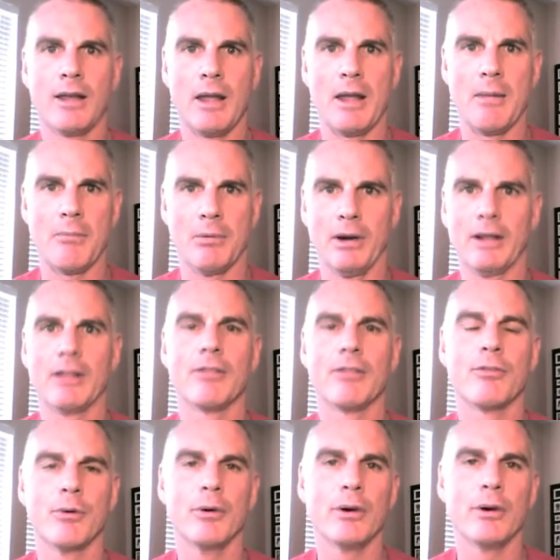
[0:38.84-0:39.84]
and
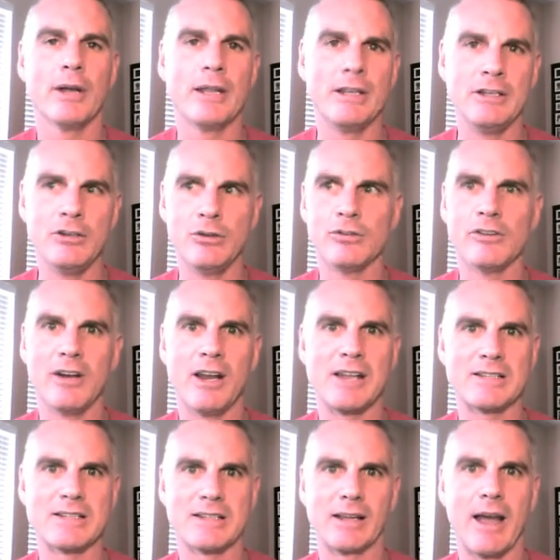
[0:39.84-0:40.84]
breaking through it and using it
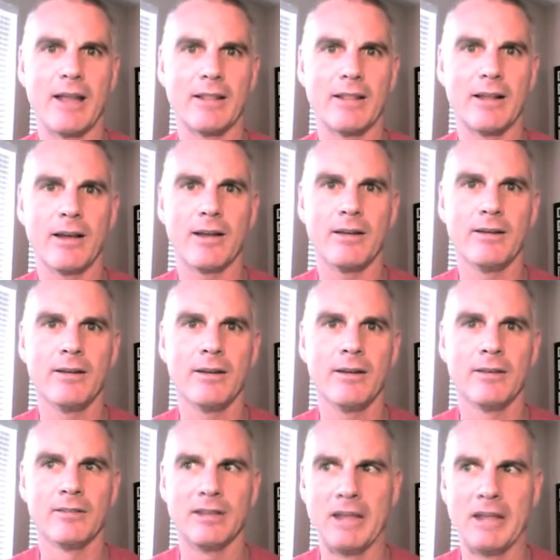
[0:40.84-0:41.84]
as a guideline
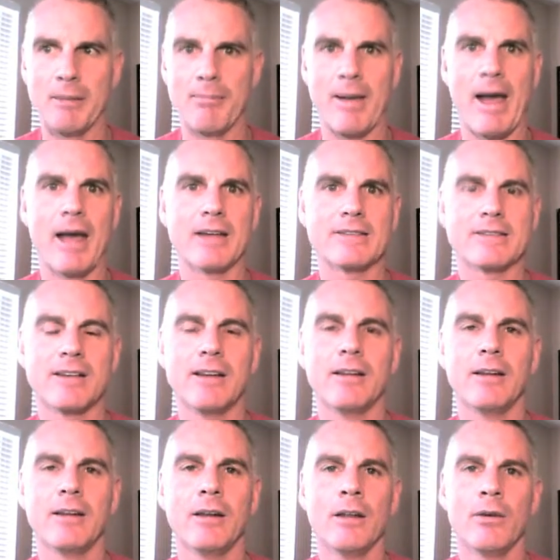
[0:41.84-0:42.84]
to get past
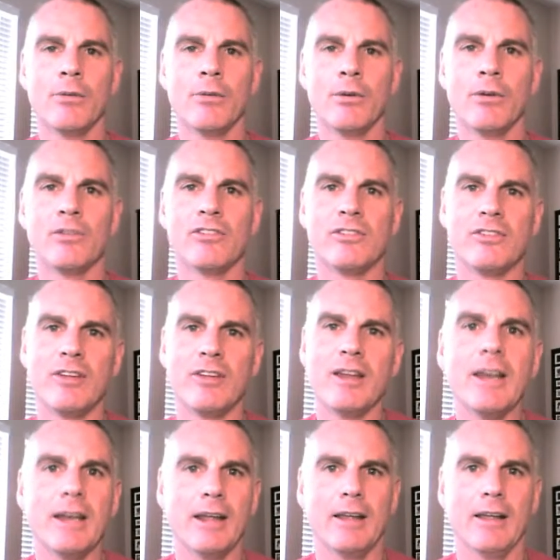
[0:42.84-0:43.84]
it, we
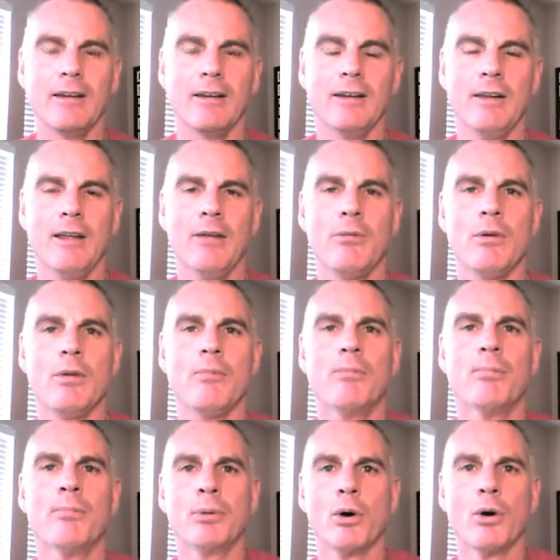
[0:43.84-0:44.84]
sit in it and we
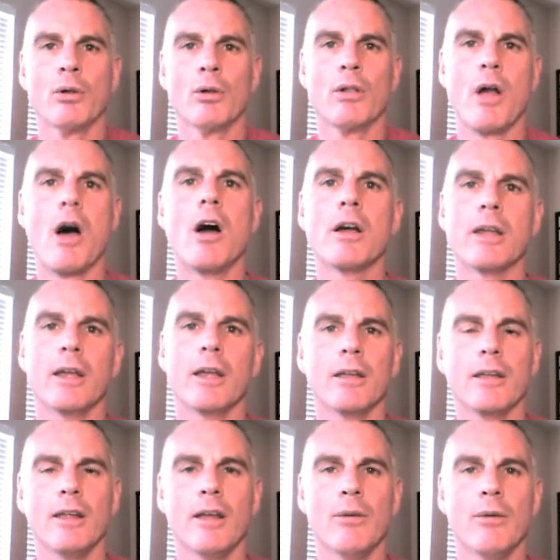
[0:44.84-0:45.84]
prolong
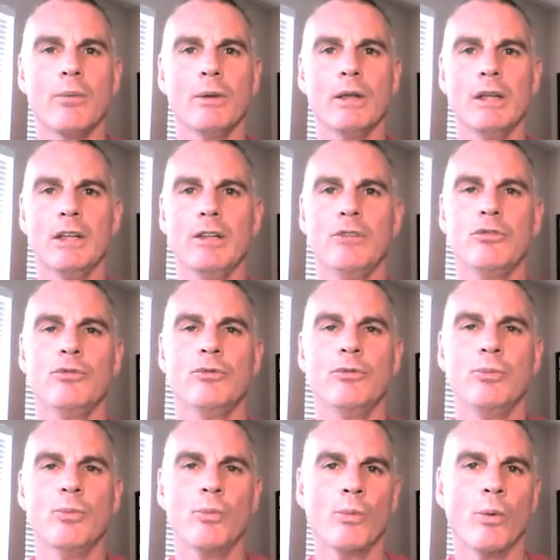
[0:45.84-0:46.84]
it and we
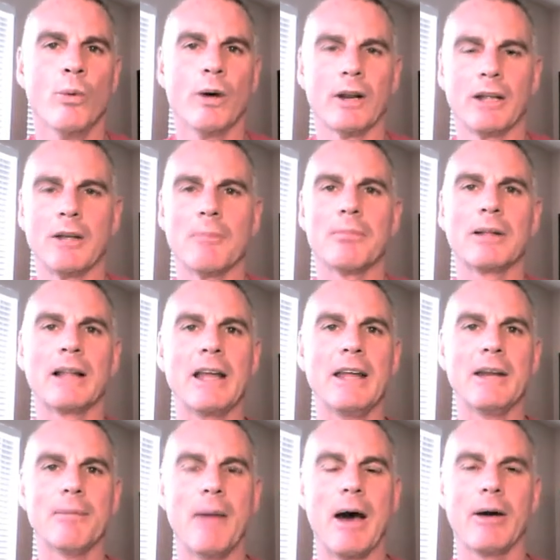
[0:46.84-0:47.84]
want to
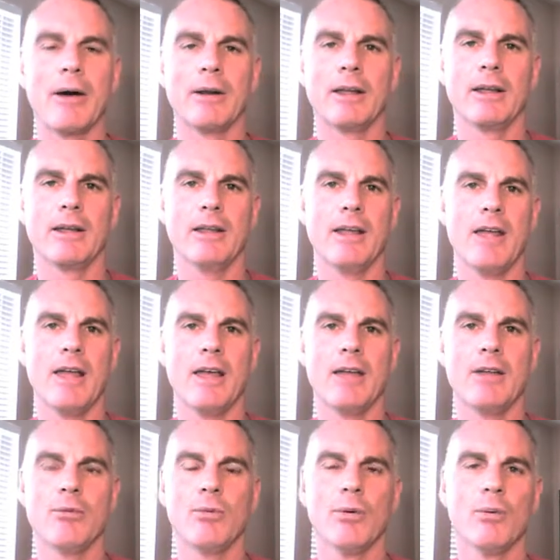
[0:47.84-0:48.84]
complain about it
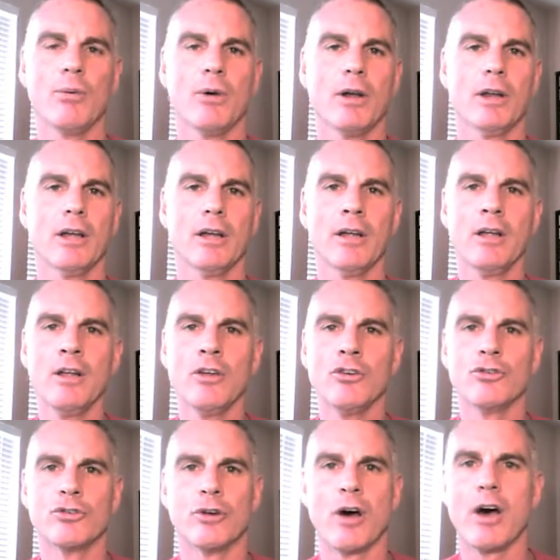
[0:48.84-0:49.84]
and we want to
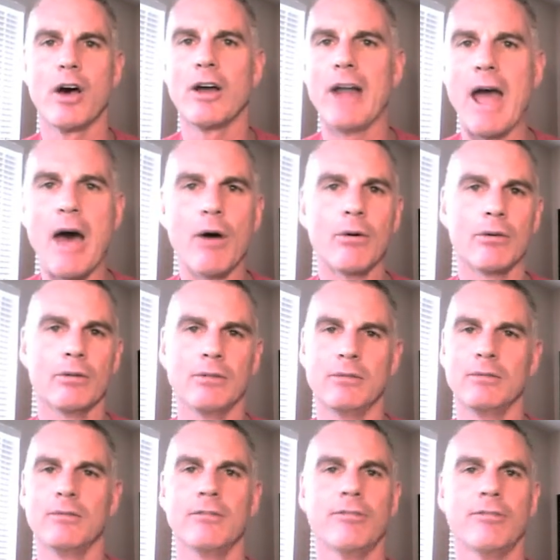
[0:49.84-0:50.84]
draw it out
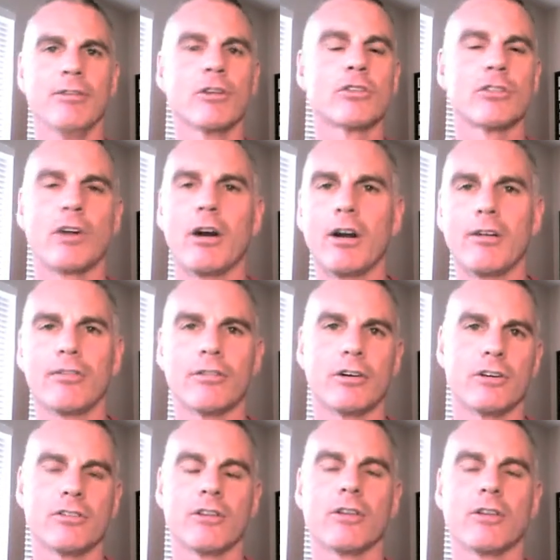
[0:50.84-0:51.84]
and feel sorry
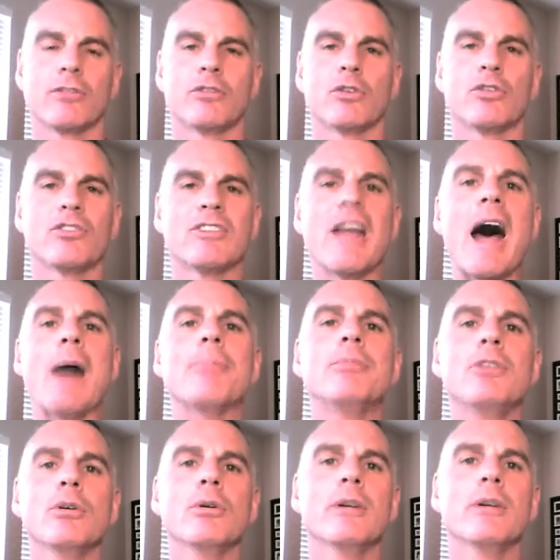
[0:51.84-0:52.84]
for ourselves. So
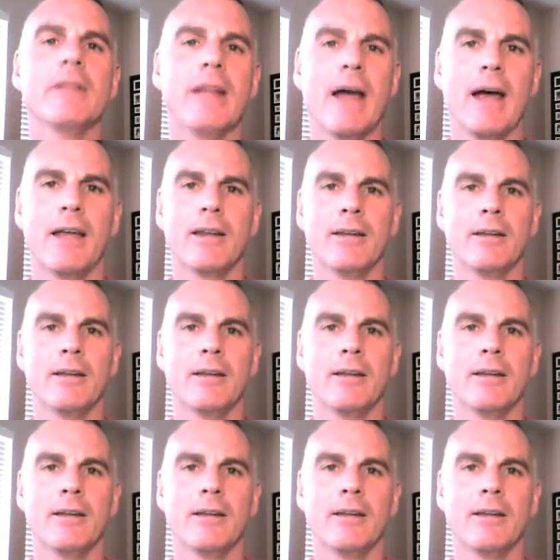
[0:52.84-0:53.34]
stop doing that.